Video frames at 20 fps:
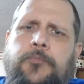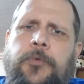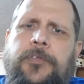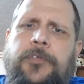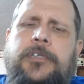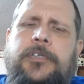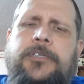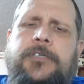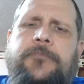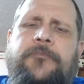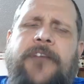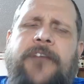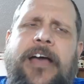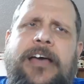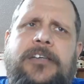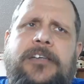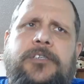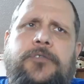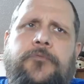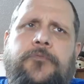with as
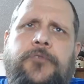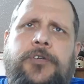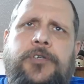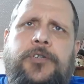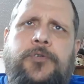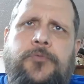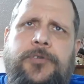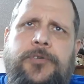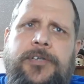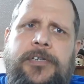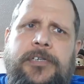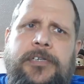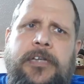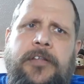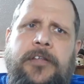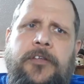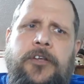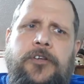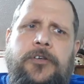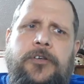vast resources
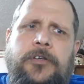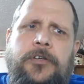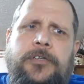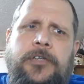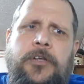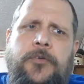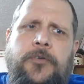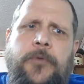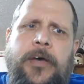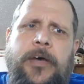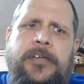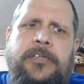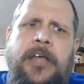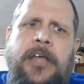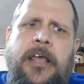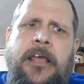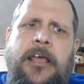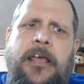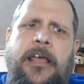as the U.S.,